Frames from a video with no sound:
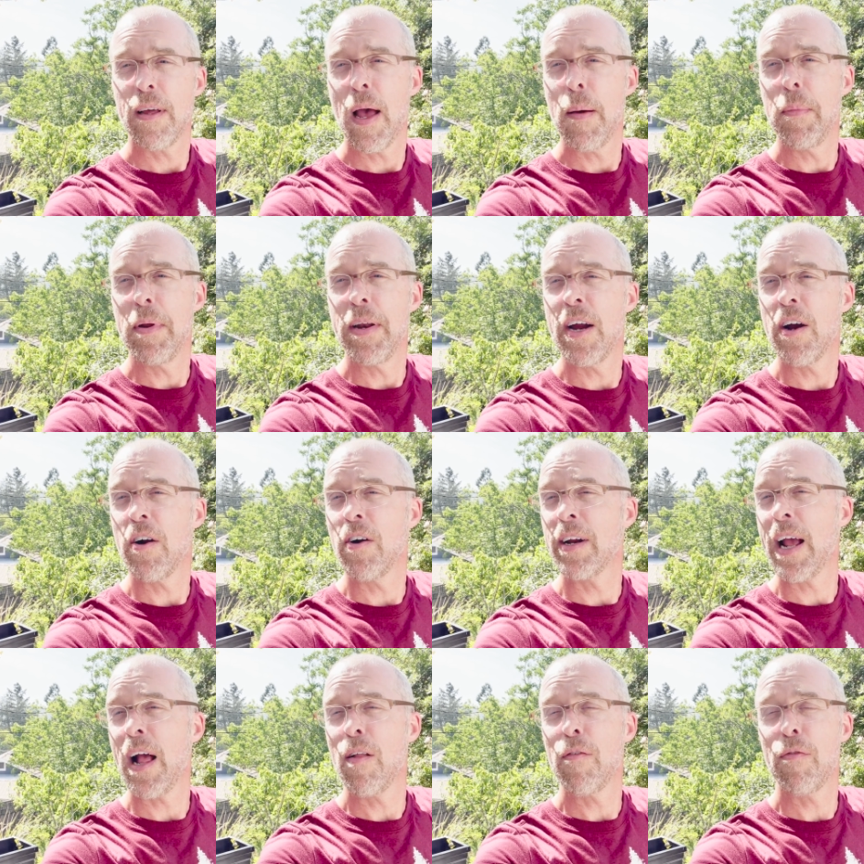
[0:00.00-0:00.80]
I mean, here
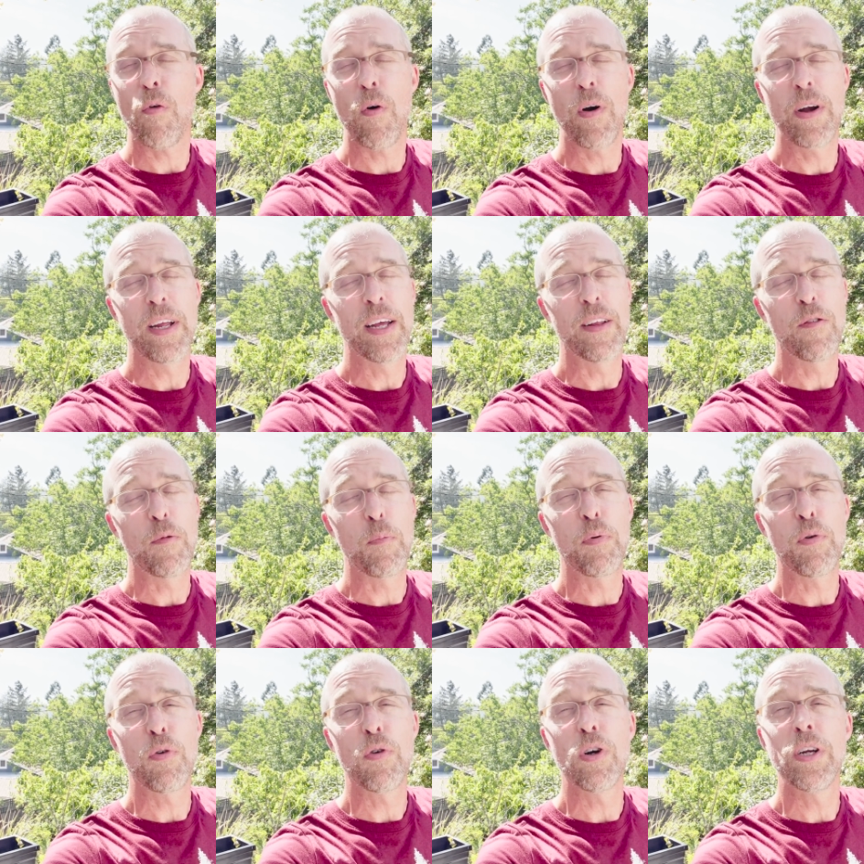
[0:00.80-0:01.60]
in California, it's
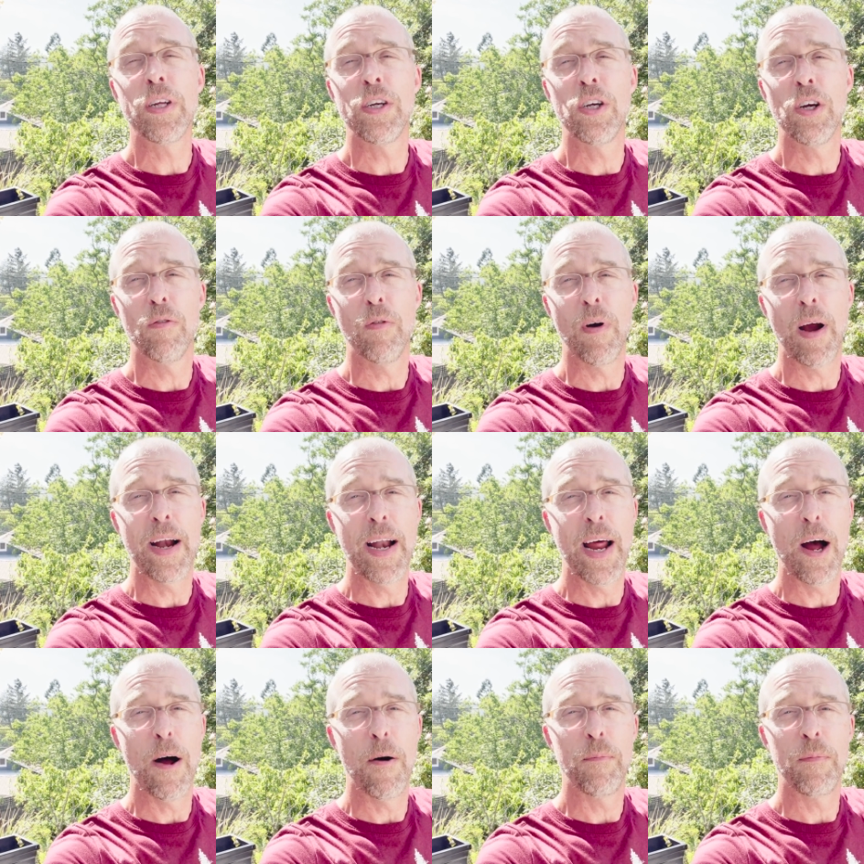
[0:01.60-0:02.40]
pretty good right
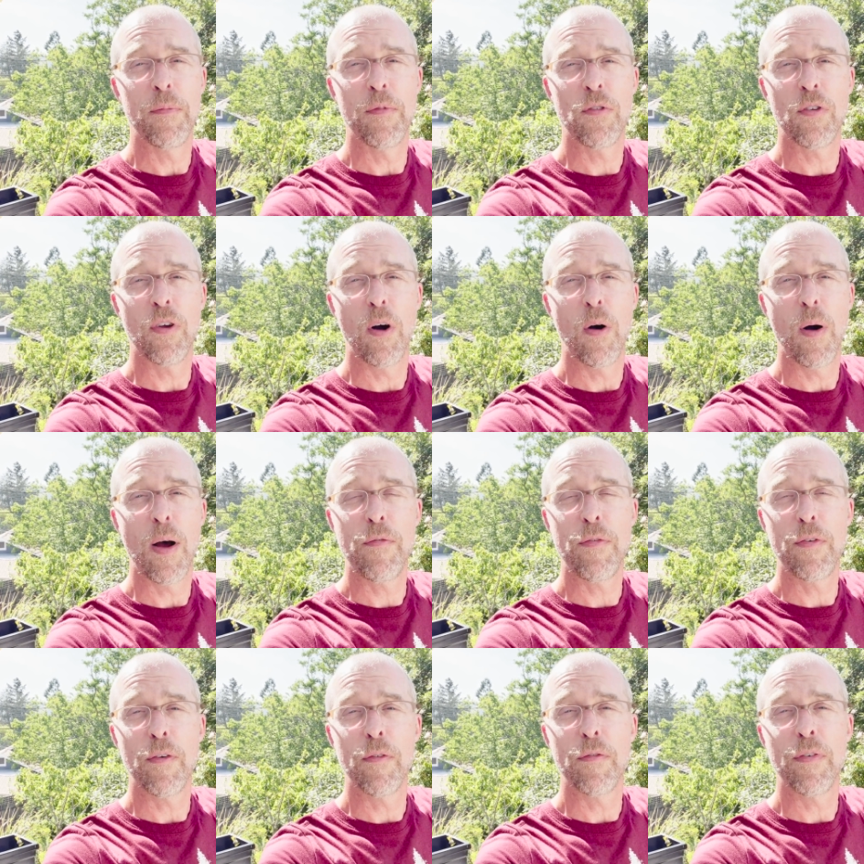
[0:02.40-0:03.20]
now, so I
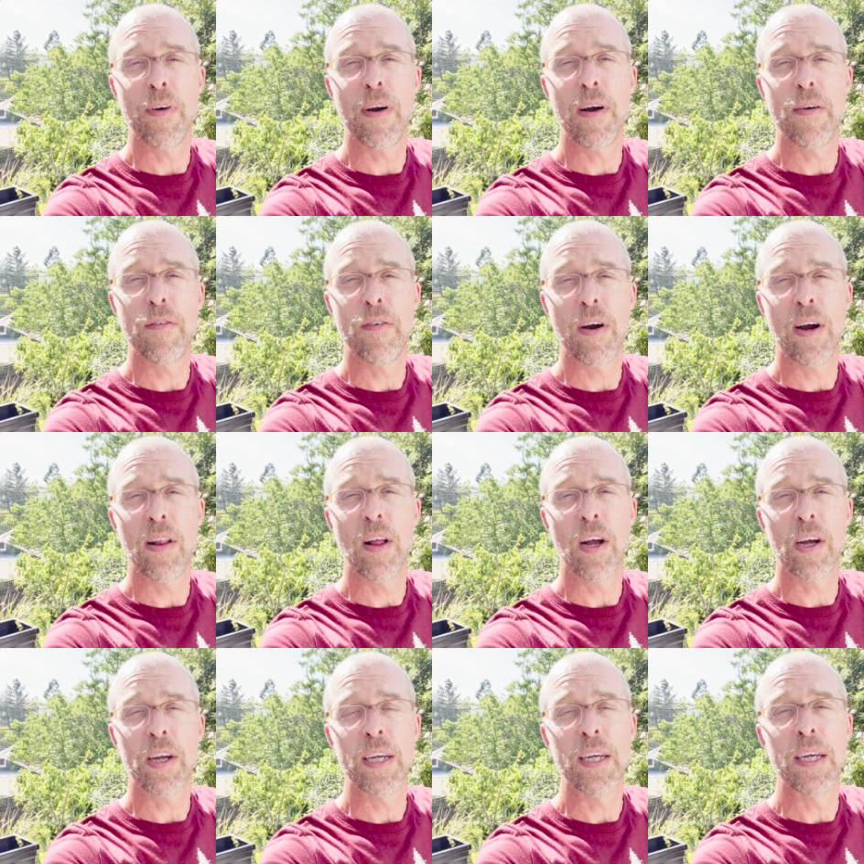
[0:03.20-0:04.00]
feel very, very
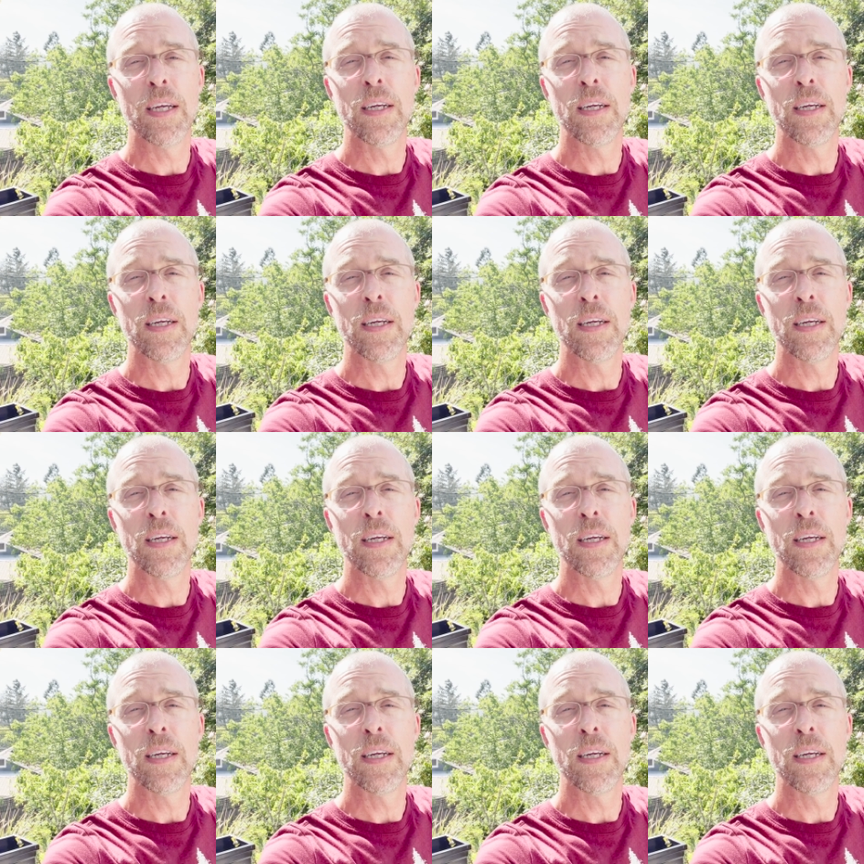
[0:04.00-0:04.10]
lucky.